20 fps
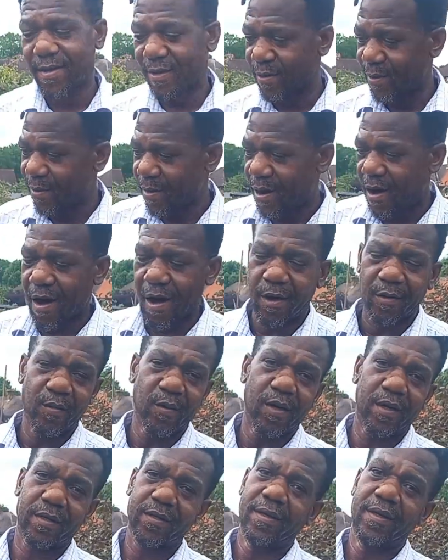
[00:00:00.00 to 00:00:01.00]
You know, our hard
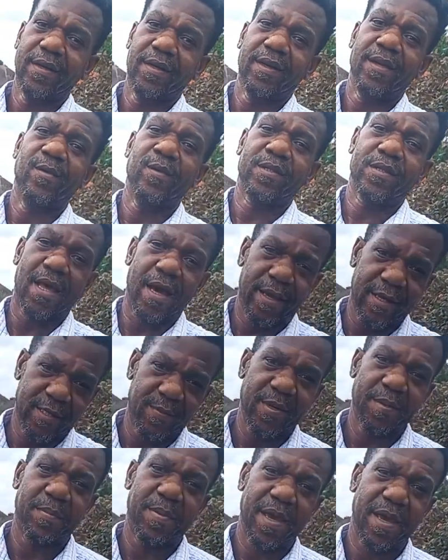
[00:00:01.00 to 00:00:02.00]
work looks like it's been
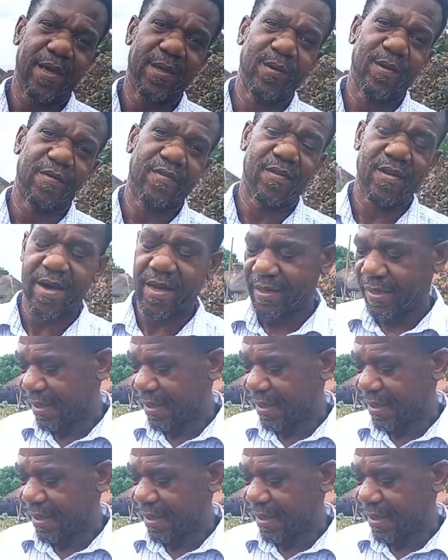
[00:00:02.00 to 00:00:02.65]
paying off, right?